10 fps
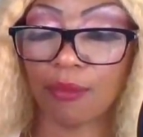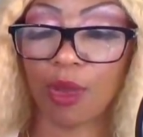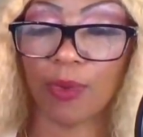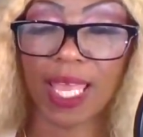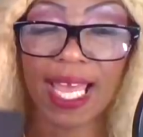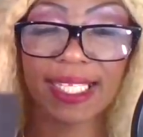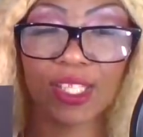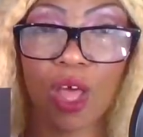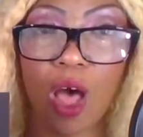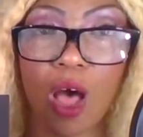But we got
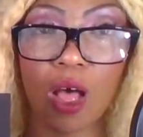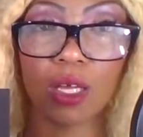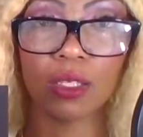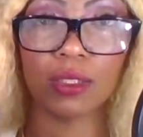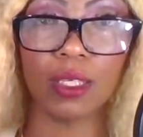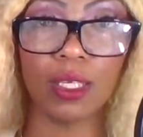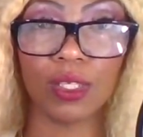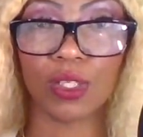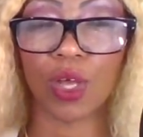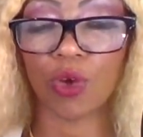talk.
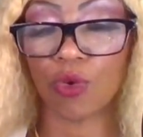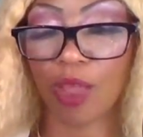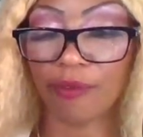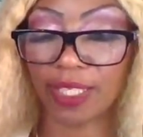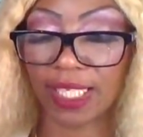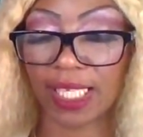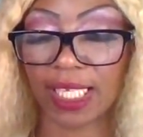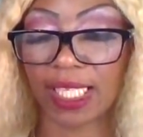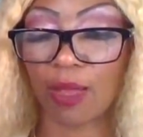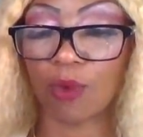So whoever this
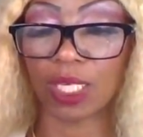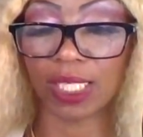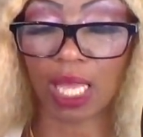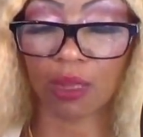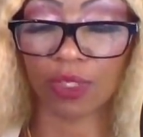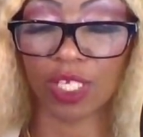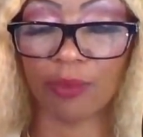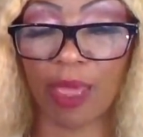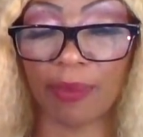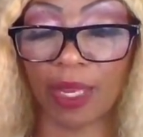is, they want to talk to you,
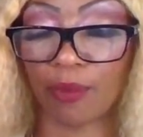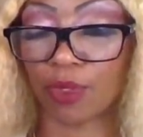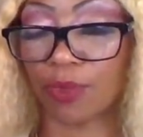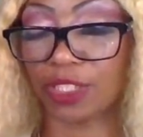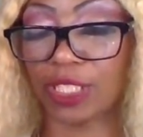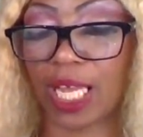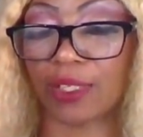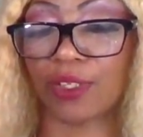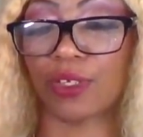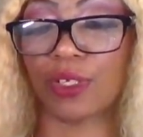baby. They want to reach
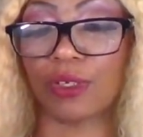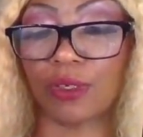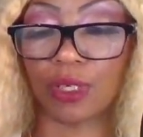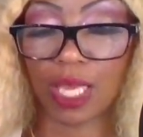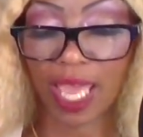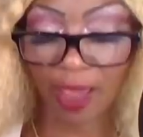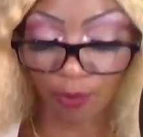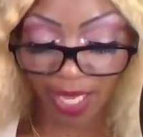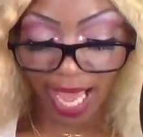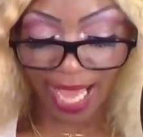out to you. And
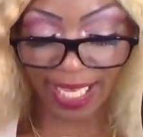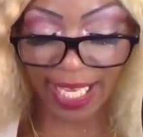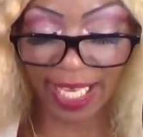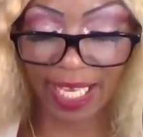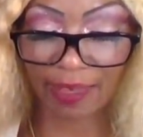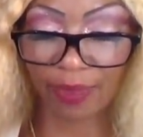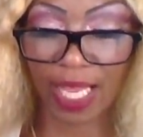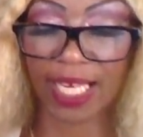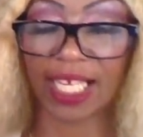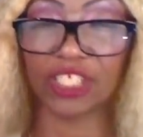we got give
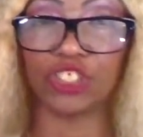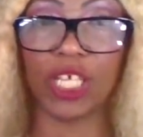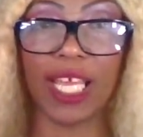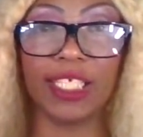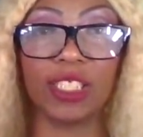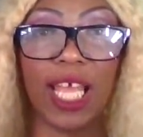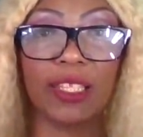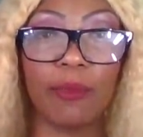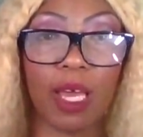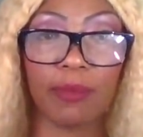and exchange at
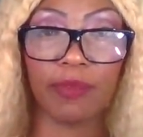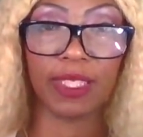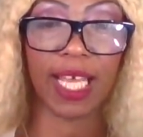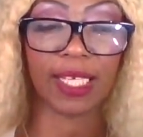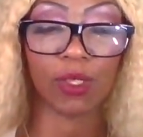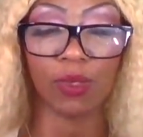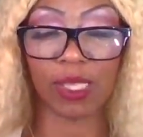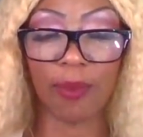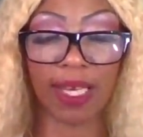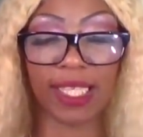the bottom of the deck. So
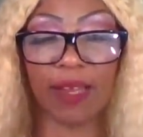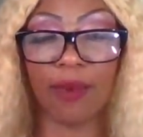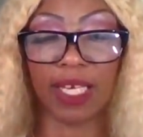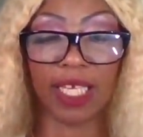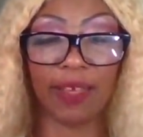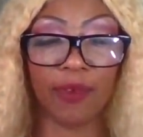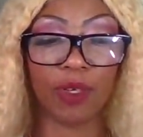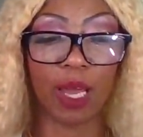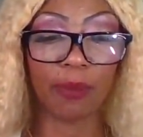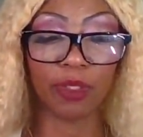somebody's getting ready to give you
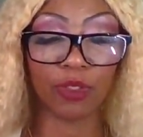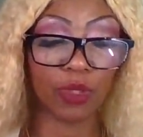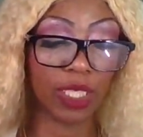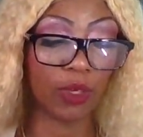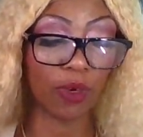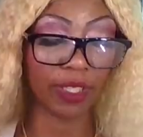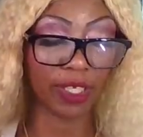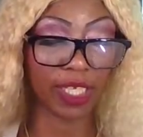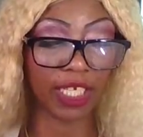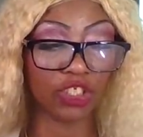an opportunity or
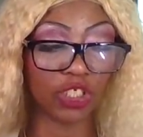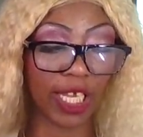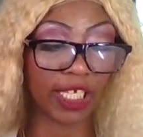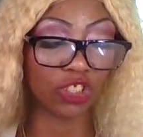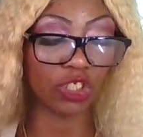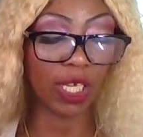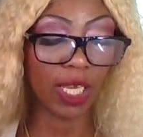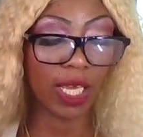there's an exchange